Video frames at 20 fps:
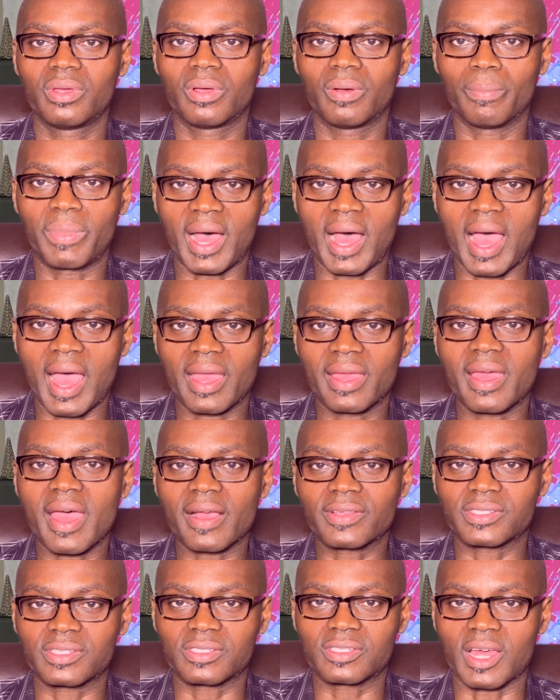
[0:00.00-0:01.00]
by
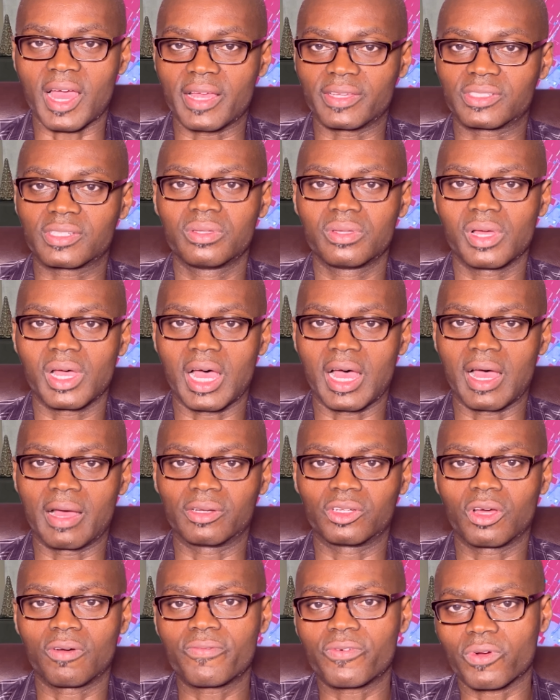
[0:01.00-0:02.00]
exercise.
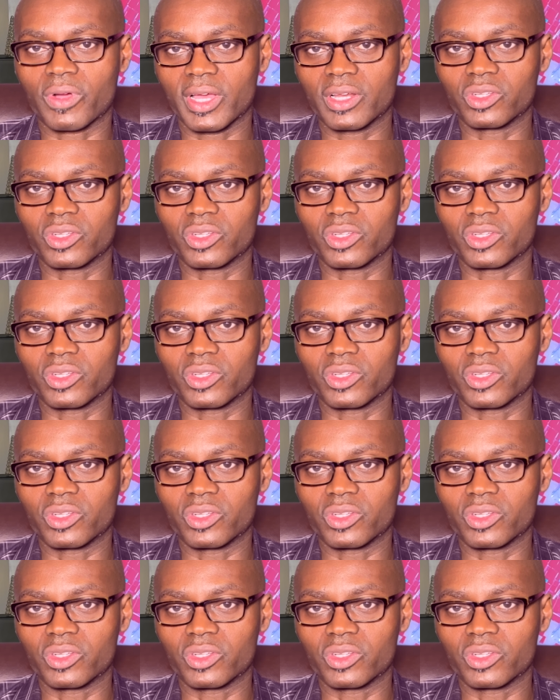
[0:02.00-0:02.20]
Don't forget